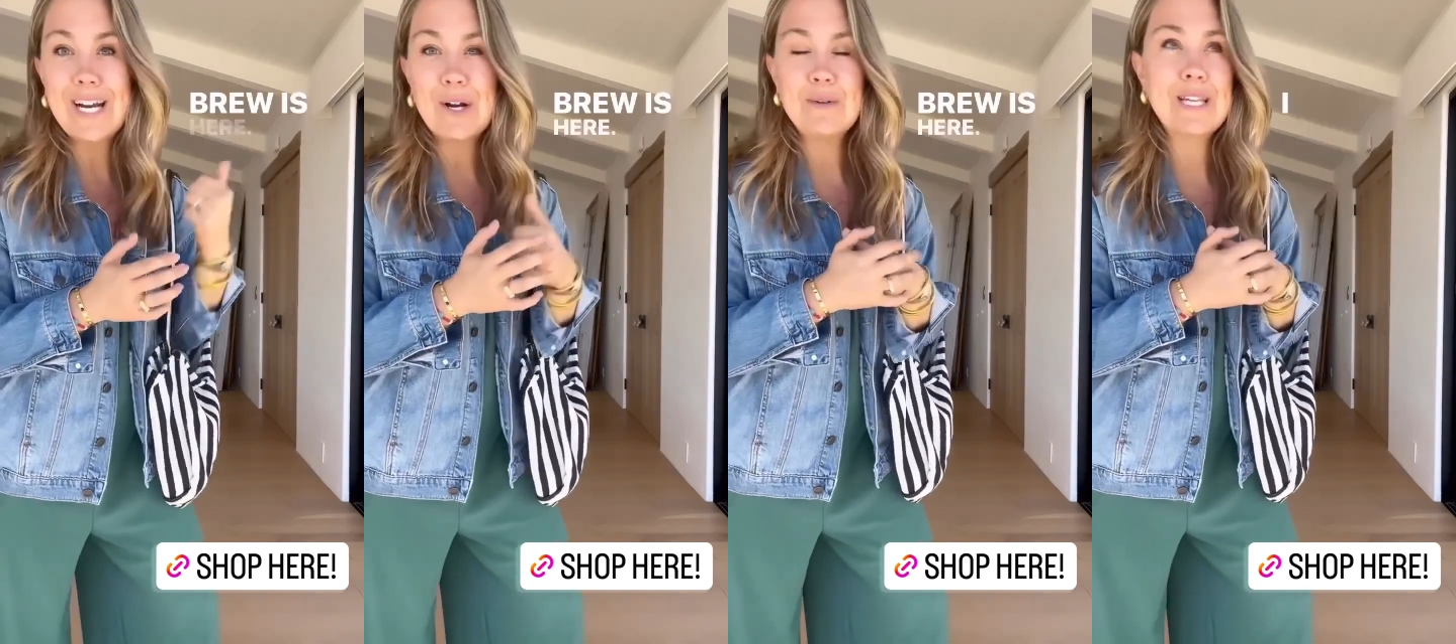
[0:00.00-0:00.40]

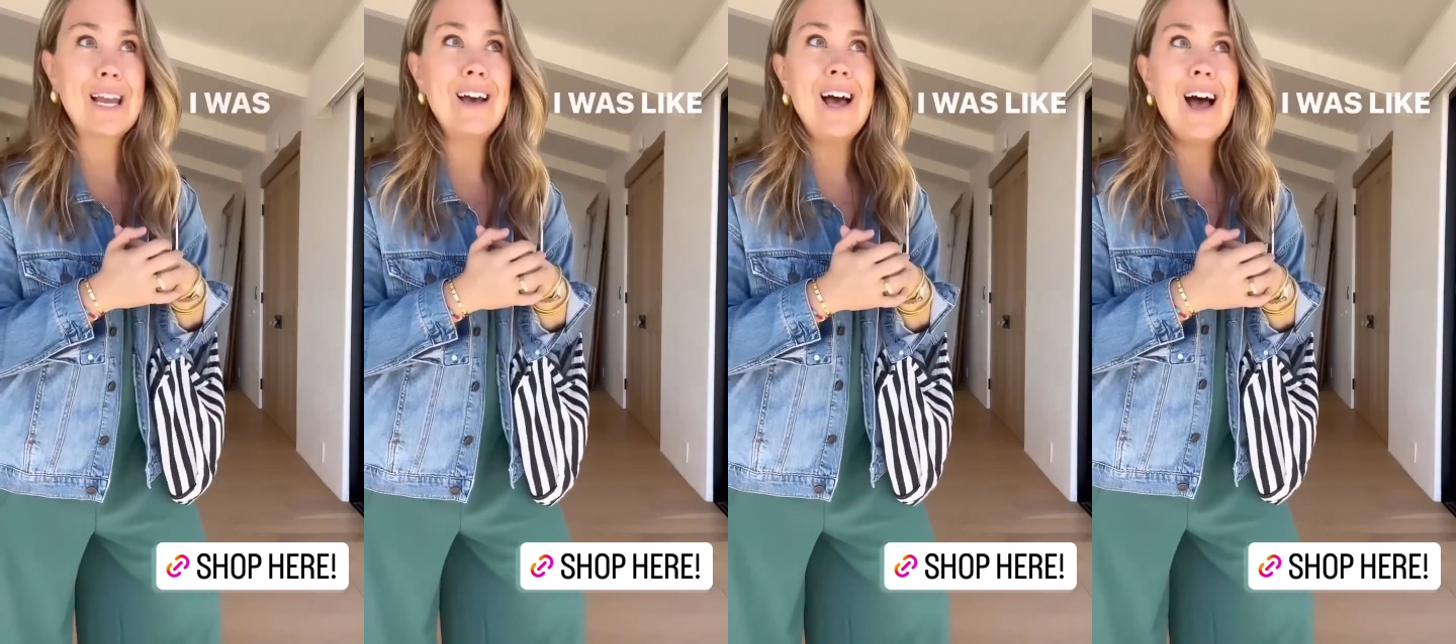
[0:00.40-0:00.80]
I was like,
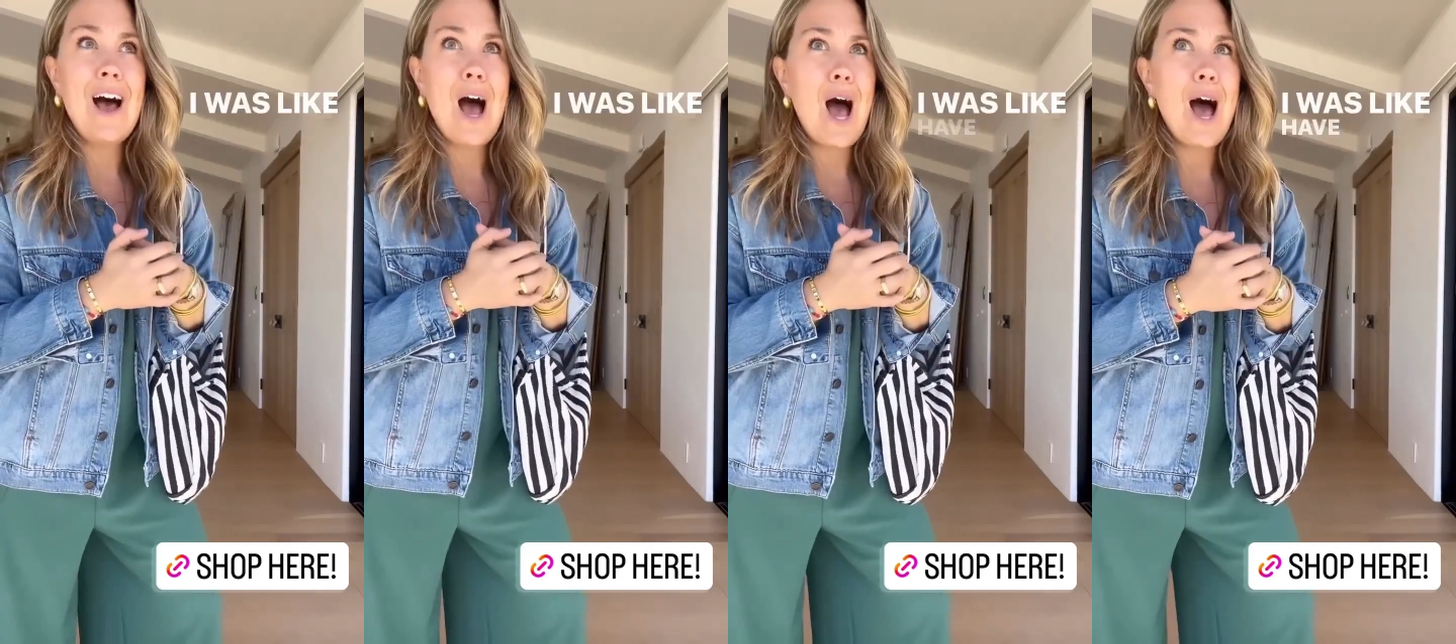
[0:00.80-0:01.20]

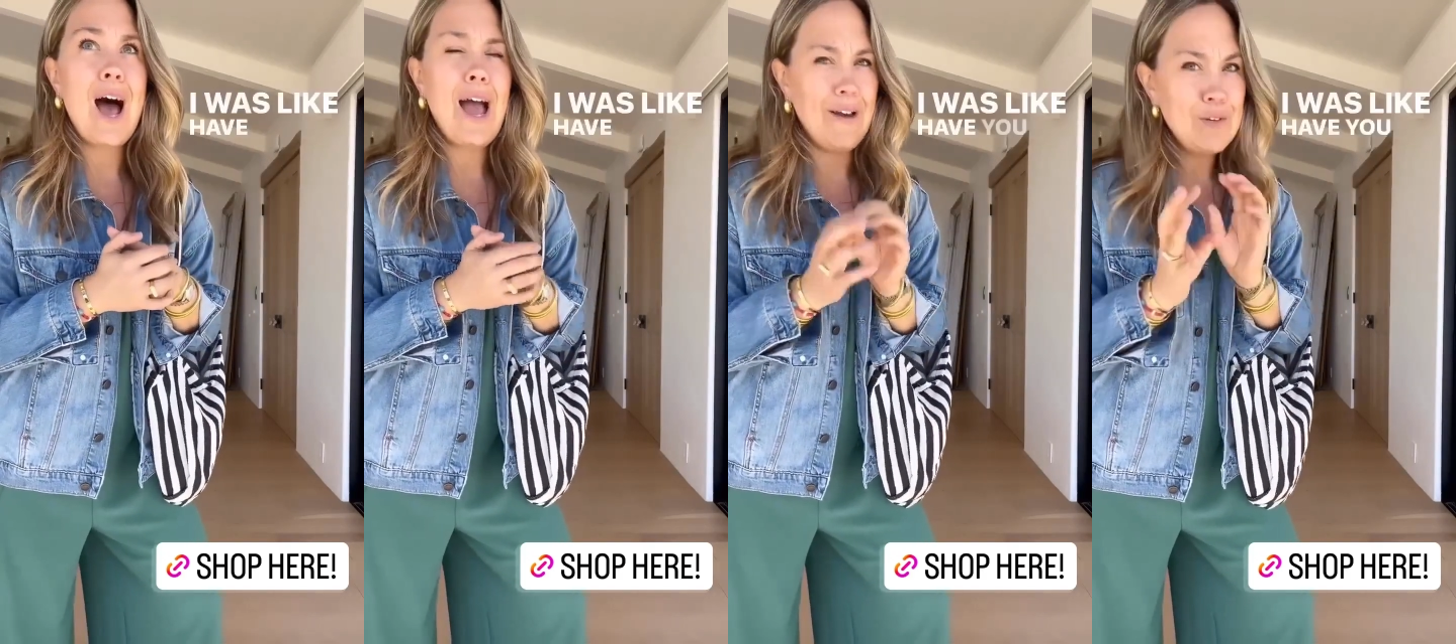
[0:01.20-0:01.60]

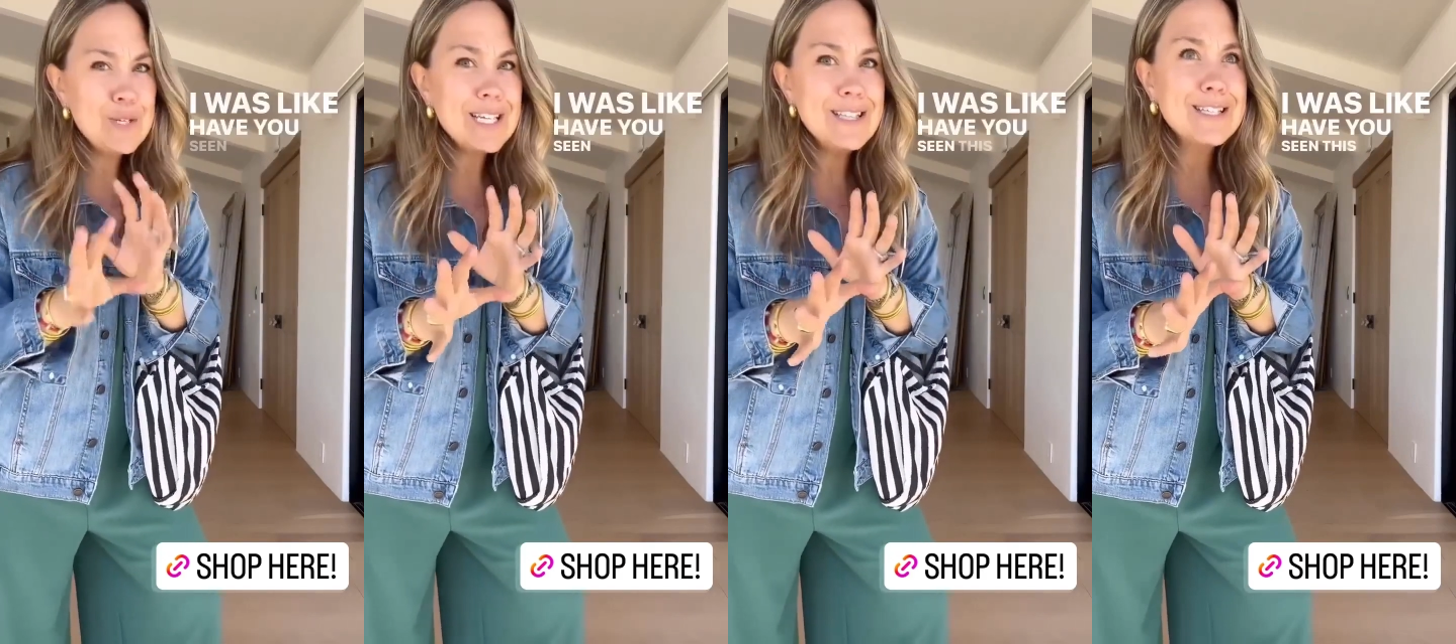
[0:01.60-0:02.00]
have you
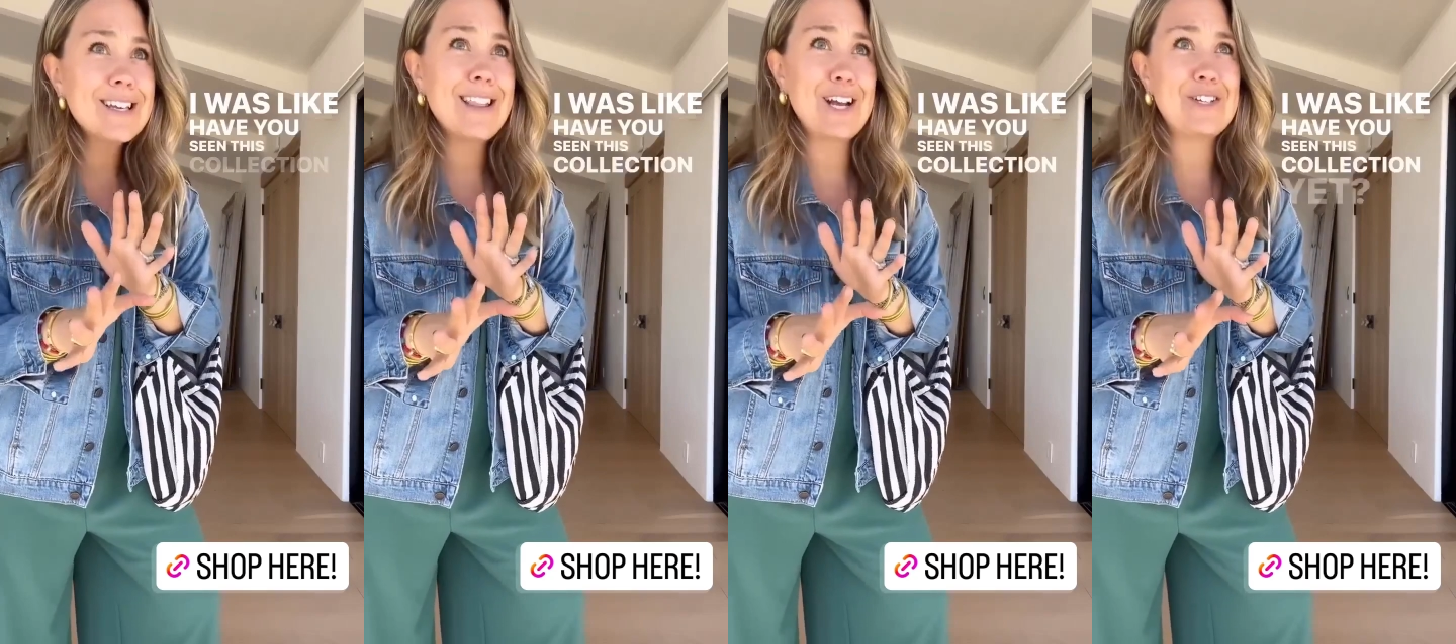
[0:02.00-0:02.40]
seen this
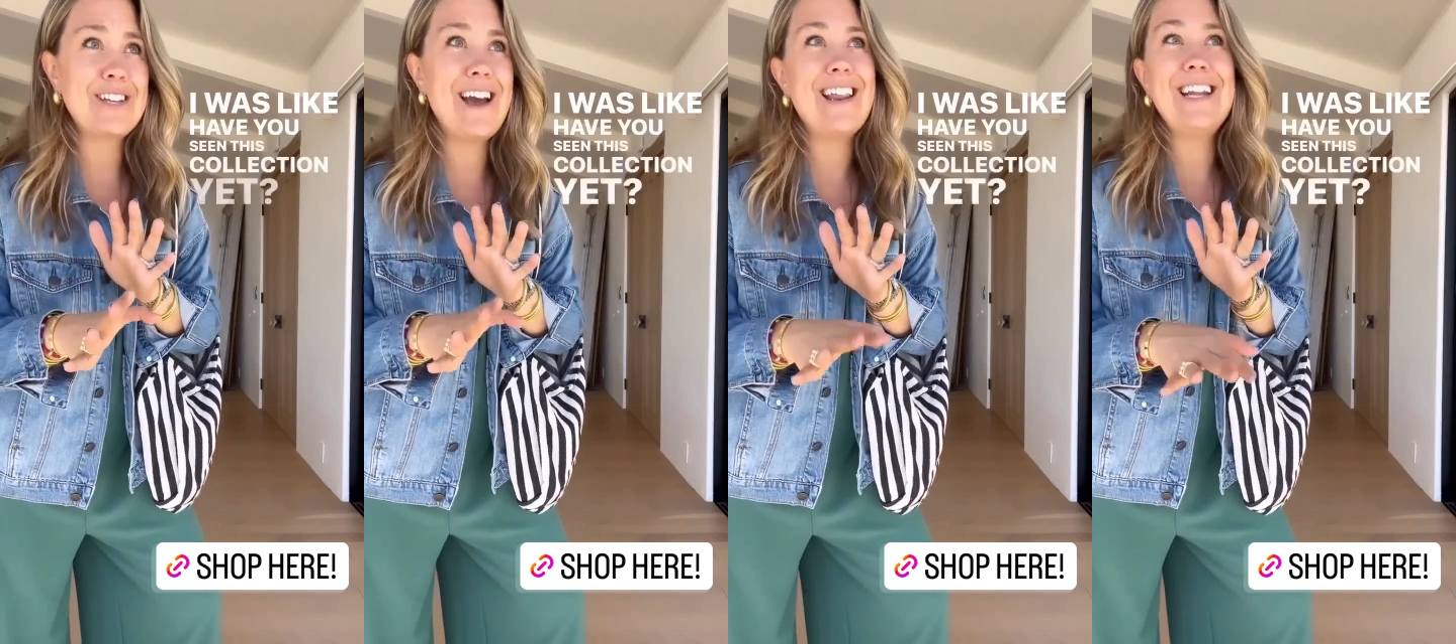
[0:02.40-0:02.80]
collection
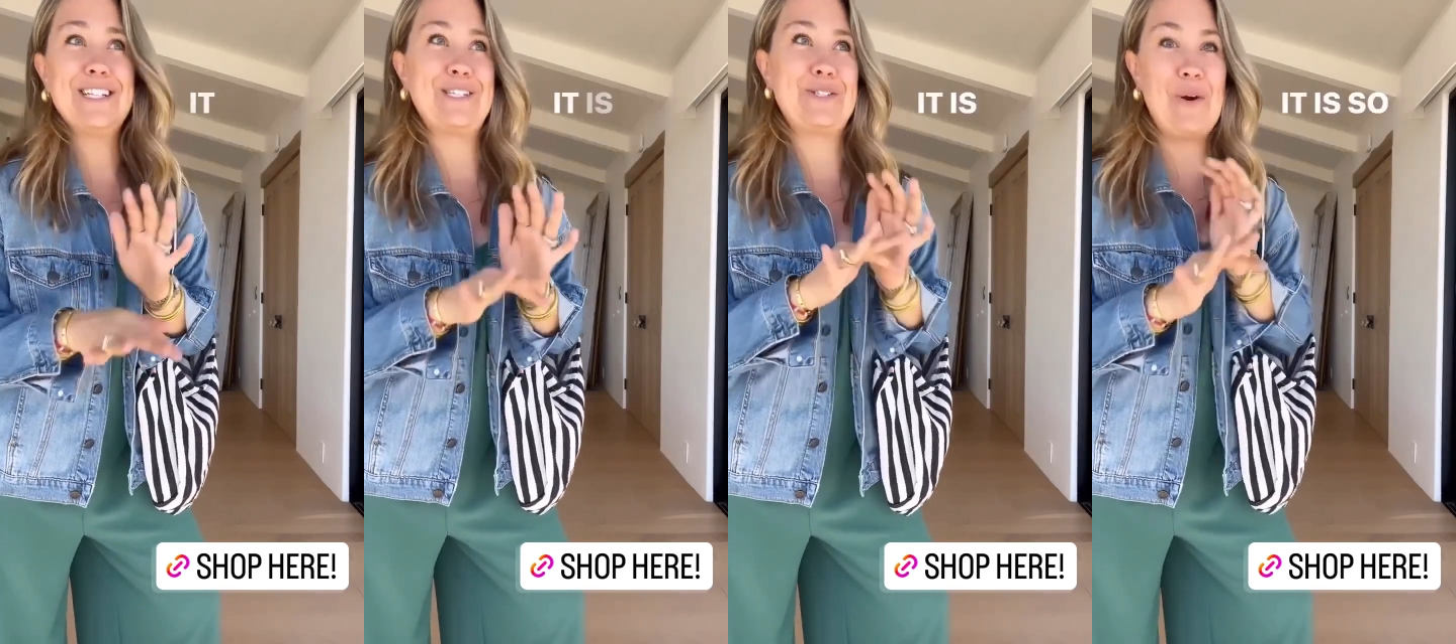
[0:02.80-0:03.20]
yet? It
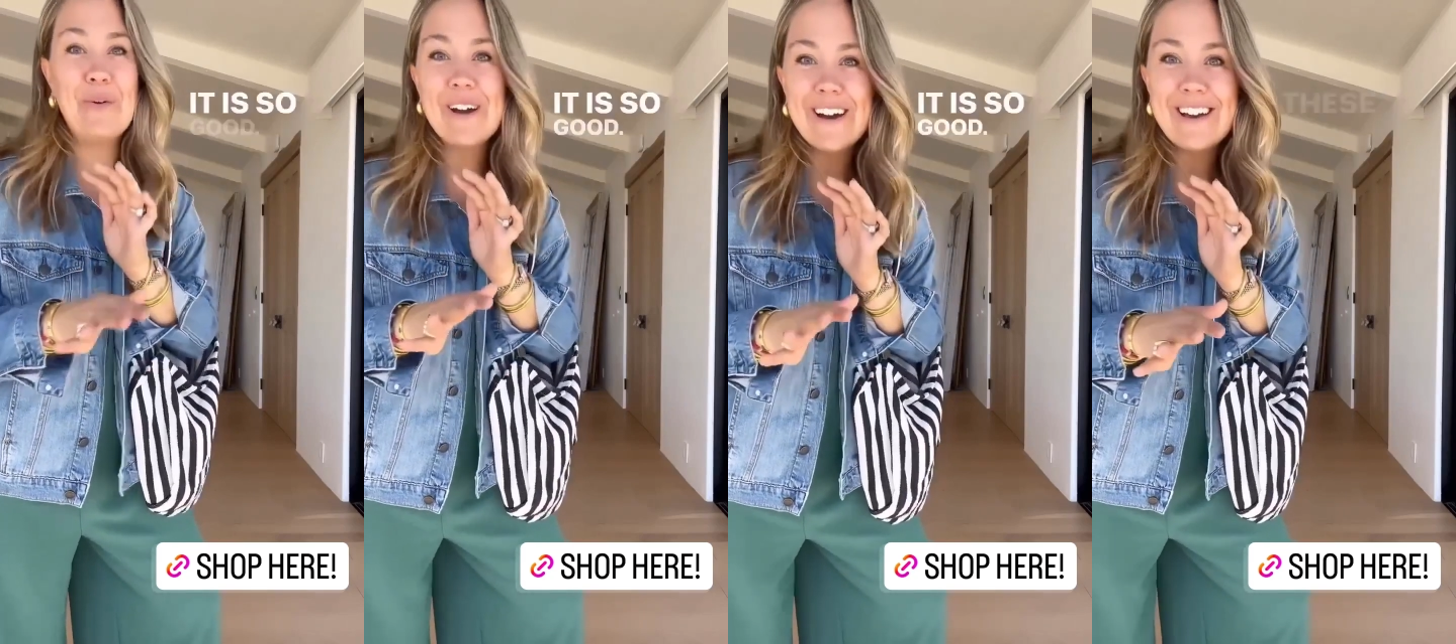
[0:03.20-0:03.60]
is so good.